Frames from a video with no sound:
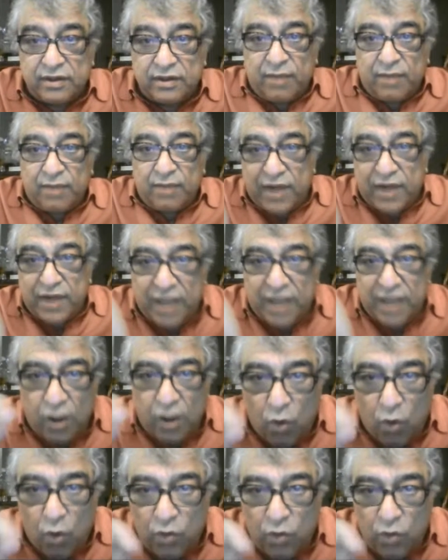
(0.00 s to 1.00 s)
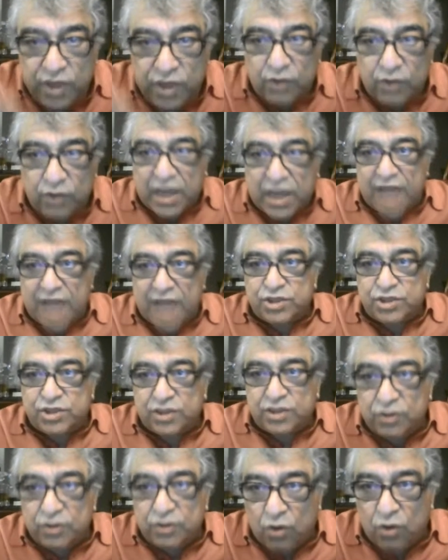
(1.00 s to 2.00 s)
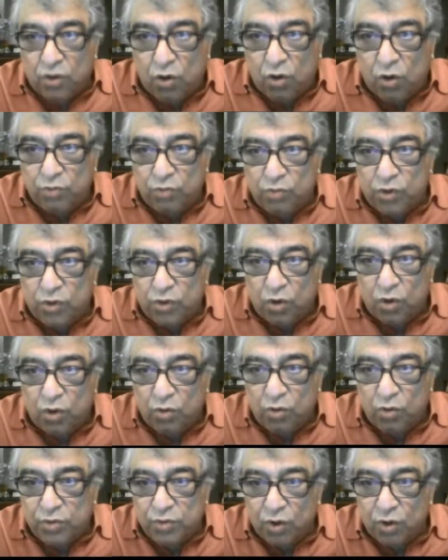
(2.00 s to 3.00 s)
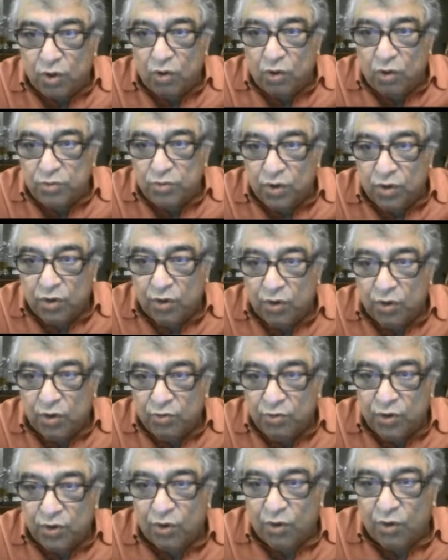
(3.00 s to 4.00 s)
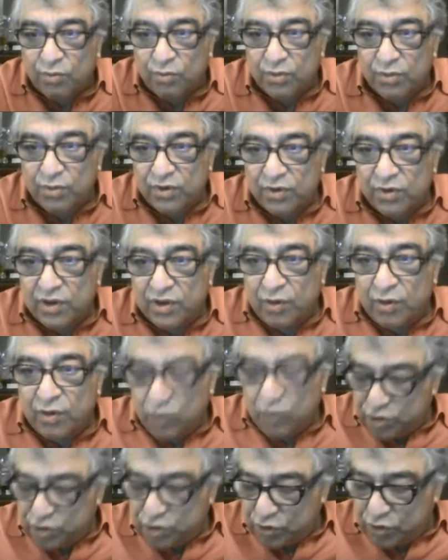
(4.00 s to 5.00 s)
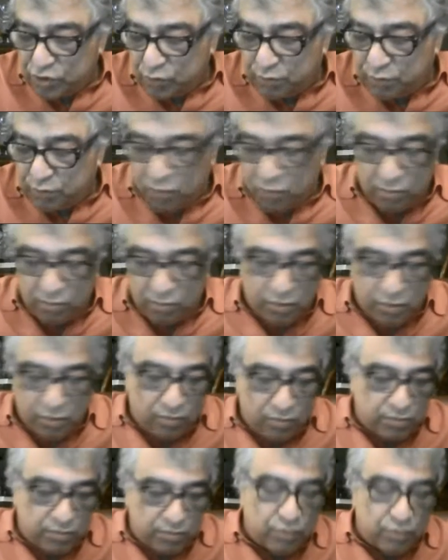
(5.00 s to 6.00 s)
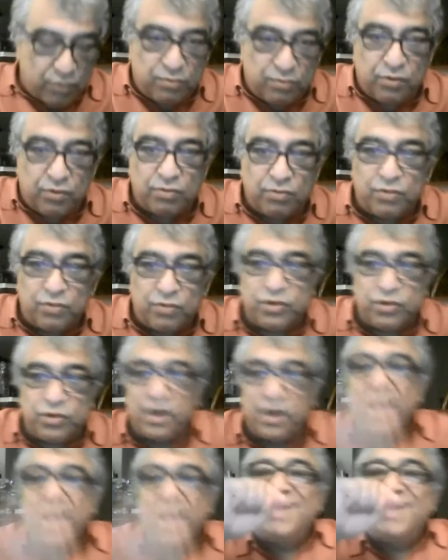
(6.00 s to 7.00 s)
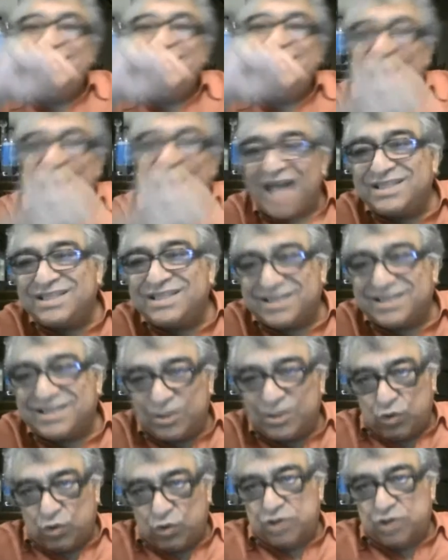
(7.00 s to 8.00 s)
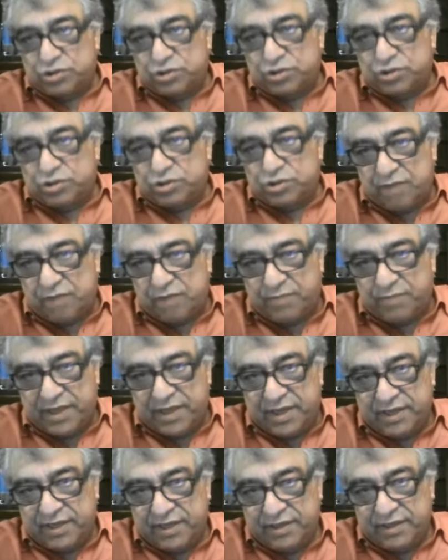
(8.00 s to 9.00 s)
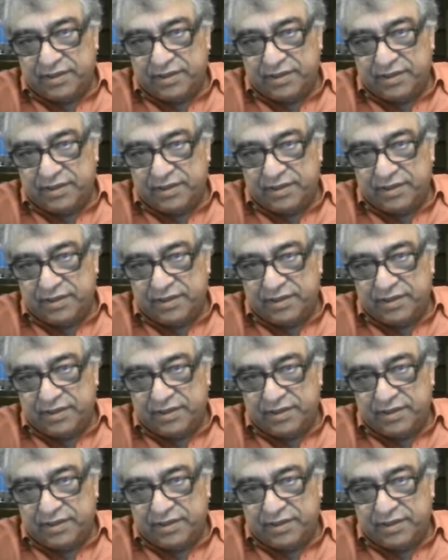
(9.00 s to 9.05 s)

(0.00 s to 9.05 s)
But only you catch it, you're home, you're home, you're home, you're home, you're home. Mm-hmm. Boom, boom, boom, boom, boom. That sequential jumping